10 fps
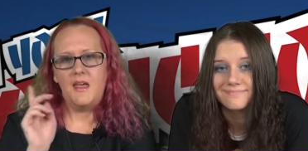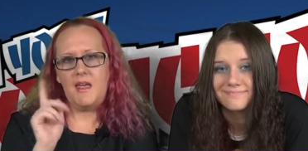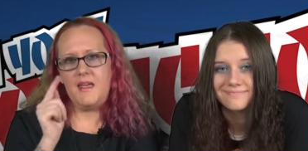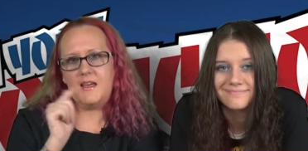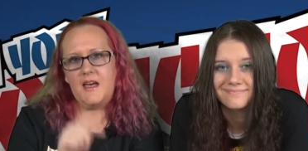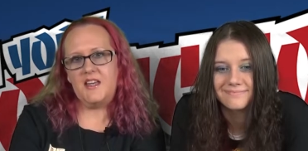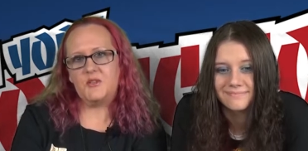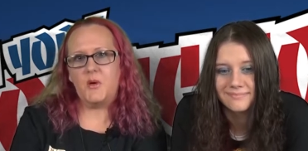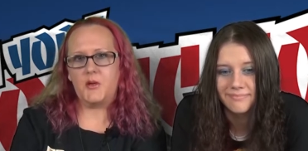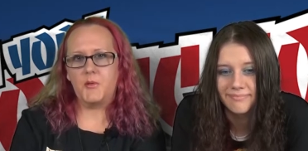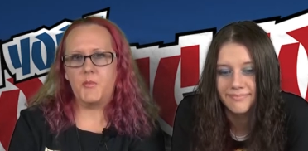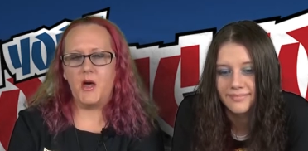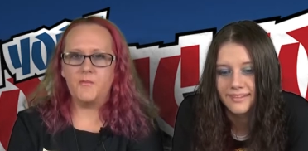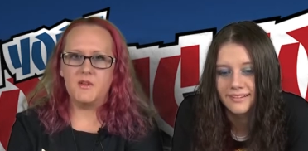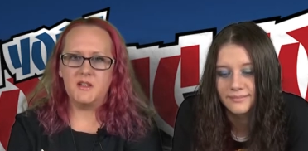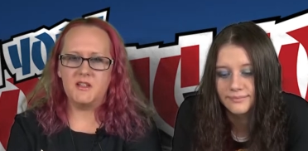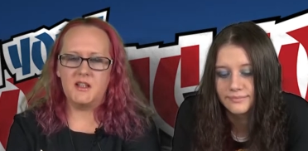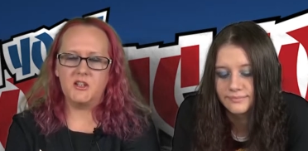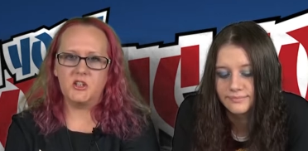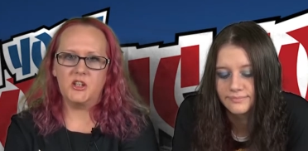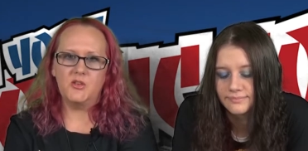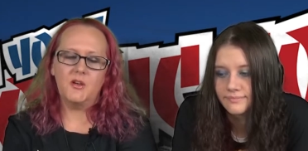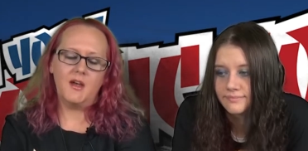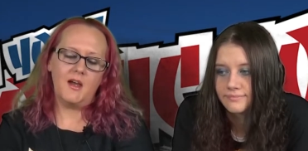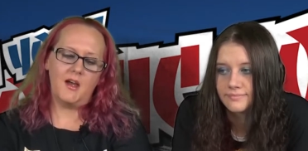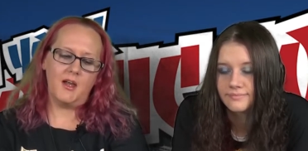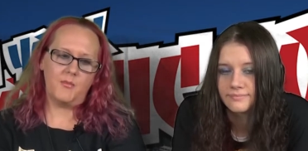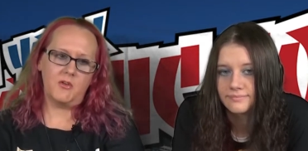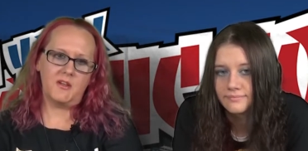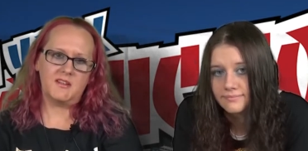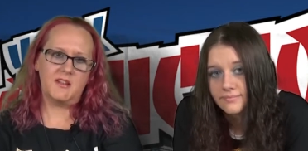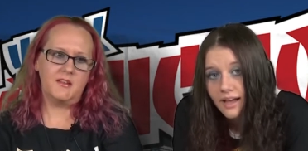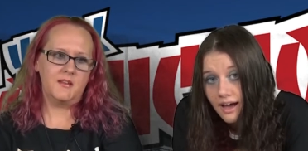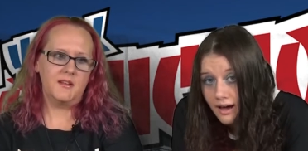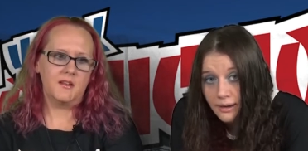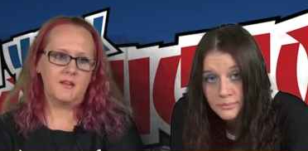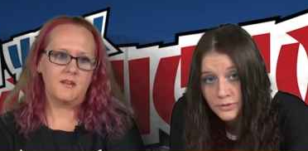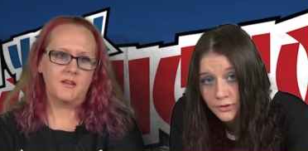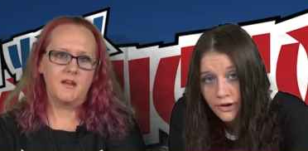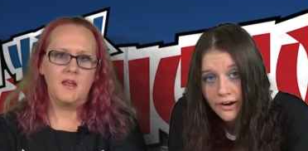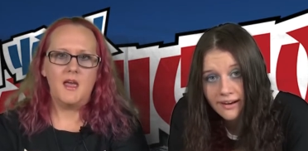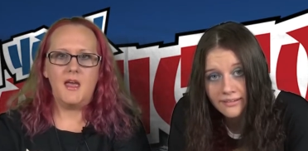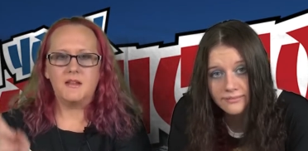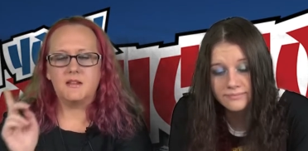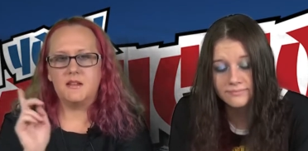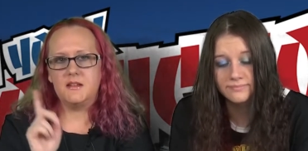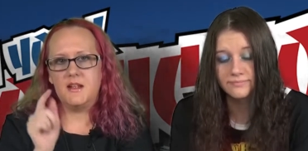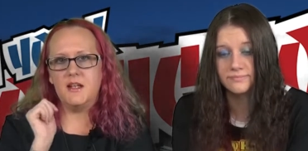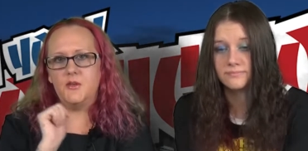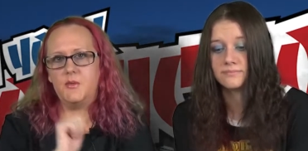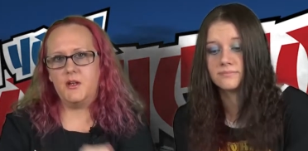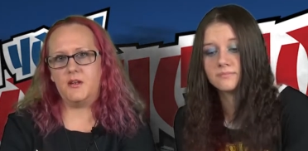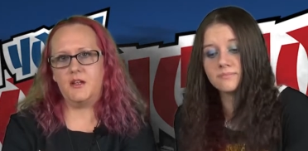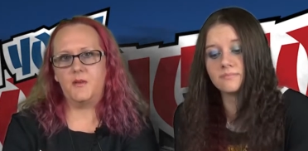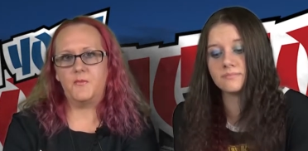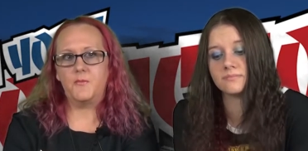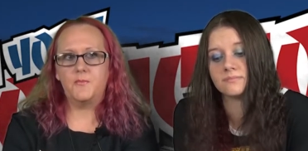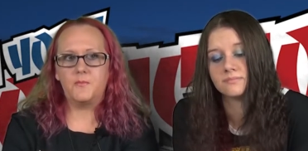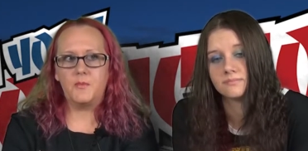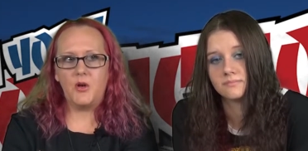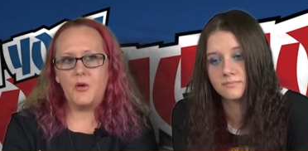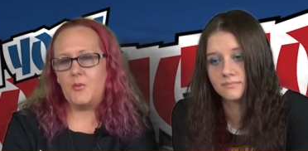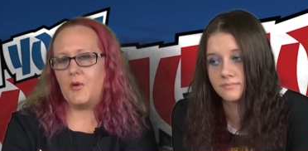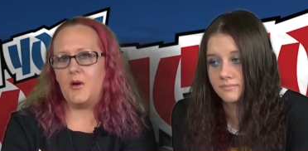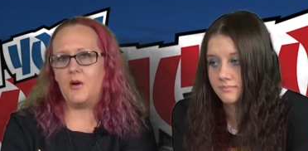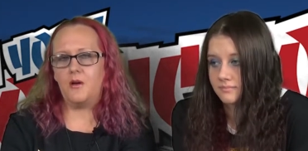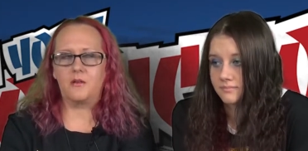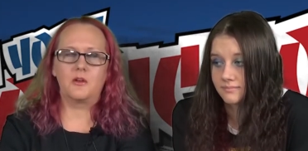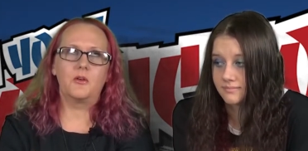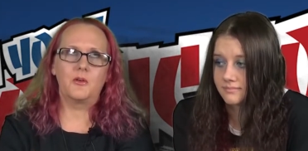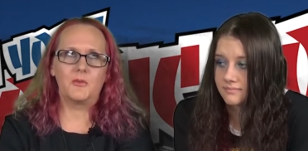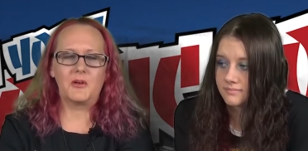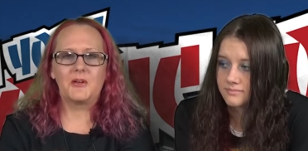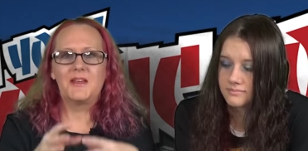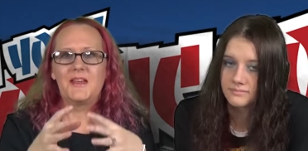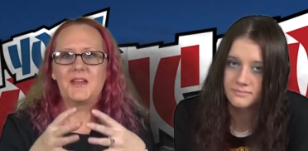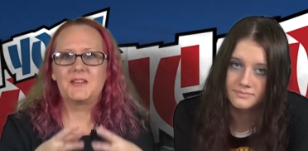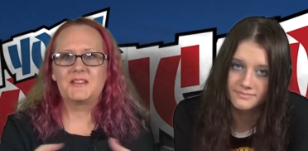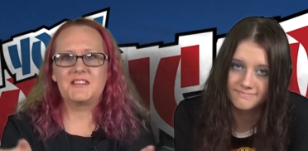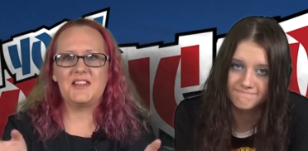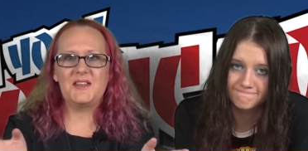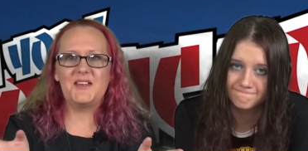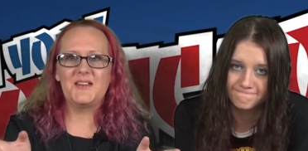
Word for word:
Speaker 1: Hey guys, welcome to Pop Vids HQ. I'm Marissa. I'm Aurora. And today we are gonna go over or go over. See,